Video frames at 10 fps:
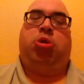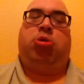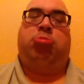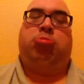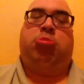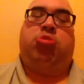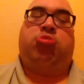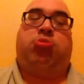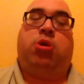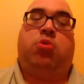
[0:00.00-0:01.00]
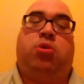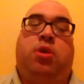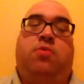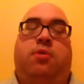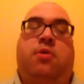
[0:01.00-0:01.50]
I'm not sure how long
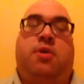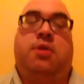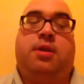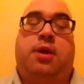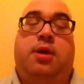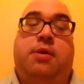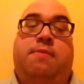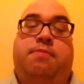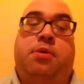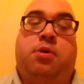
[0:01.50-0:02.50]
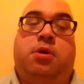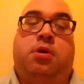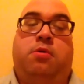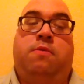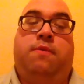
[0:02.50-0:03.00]
this one's going to take, but
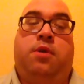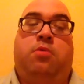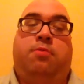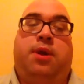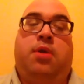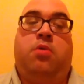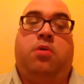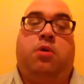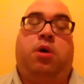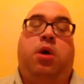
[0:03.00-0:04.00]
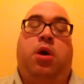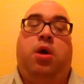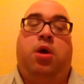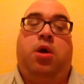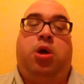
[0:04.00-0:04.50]
hopefully it won't be that long.
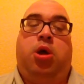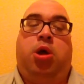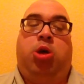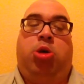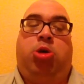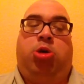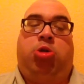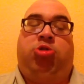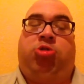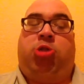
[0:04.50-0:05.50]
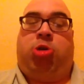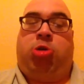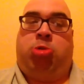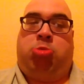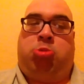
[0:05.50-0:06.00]
Just
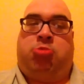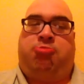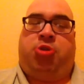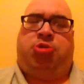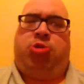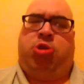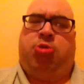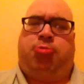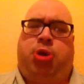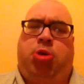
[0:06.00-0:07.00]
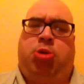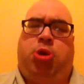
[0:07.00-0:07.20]
done one version of this video and